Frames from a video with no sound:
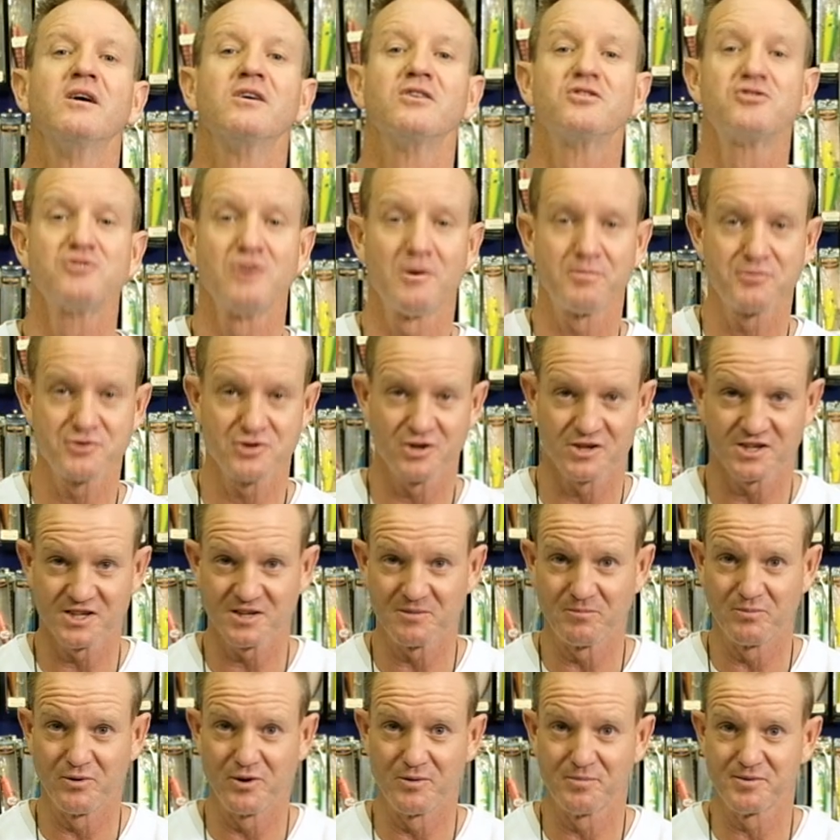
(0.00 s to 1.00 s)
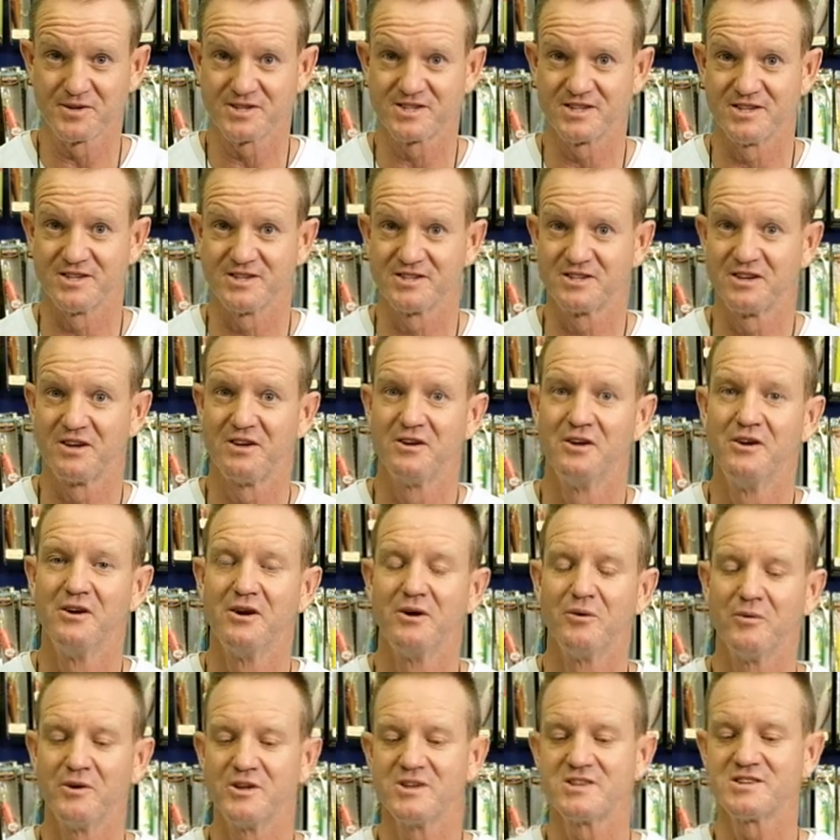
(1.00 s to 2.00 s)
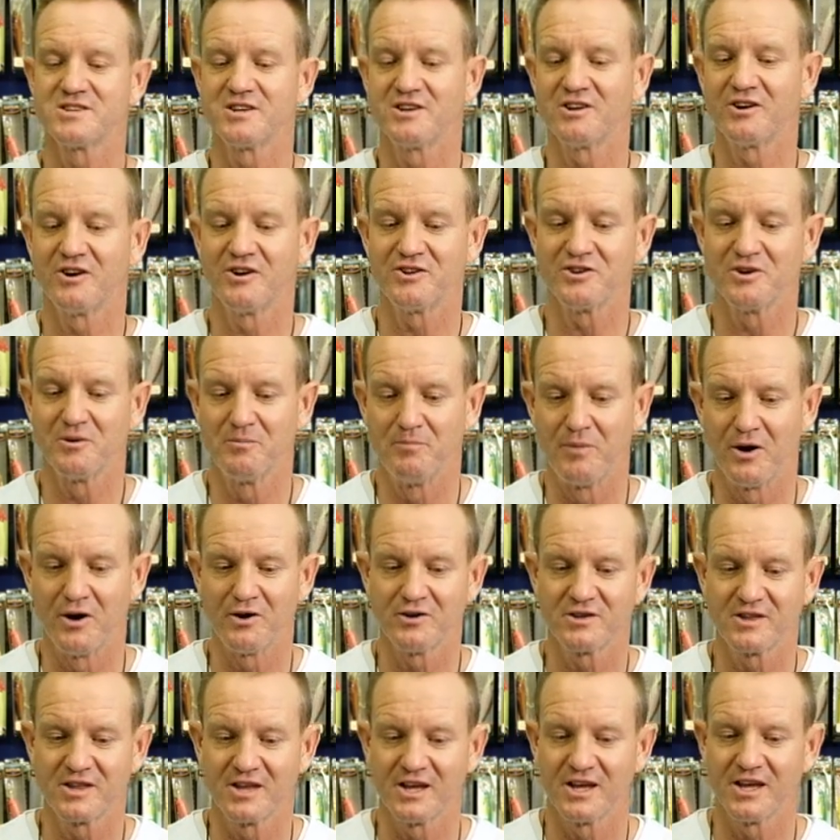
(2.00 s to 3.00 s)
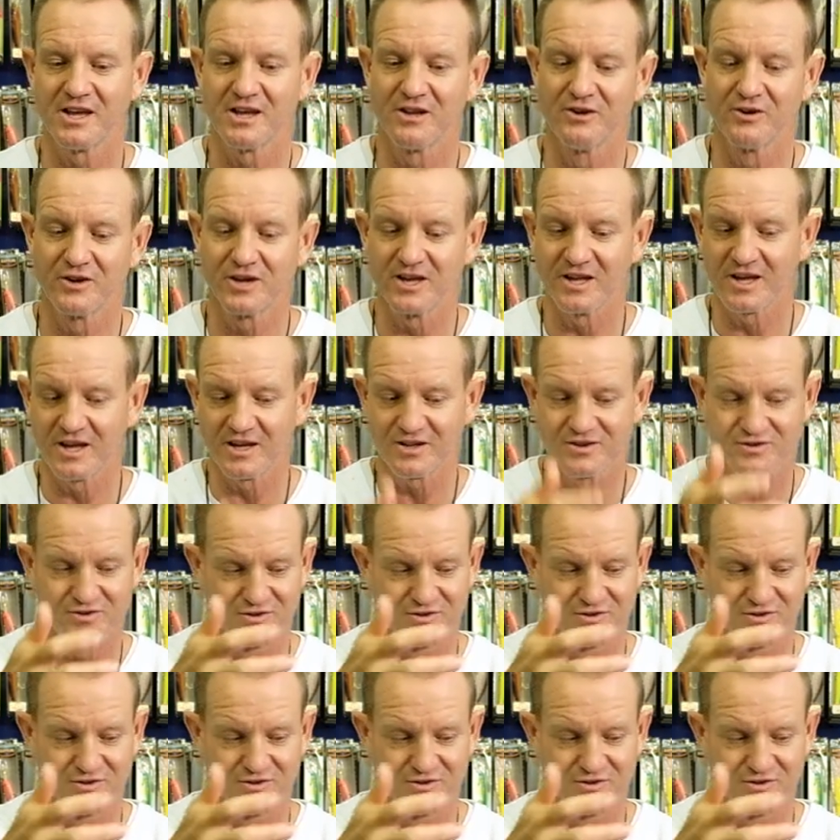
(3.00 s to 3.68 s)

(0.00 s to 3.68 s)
Drop shotting purposes. When you're sitting on your boat there looking at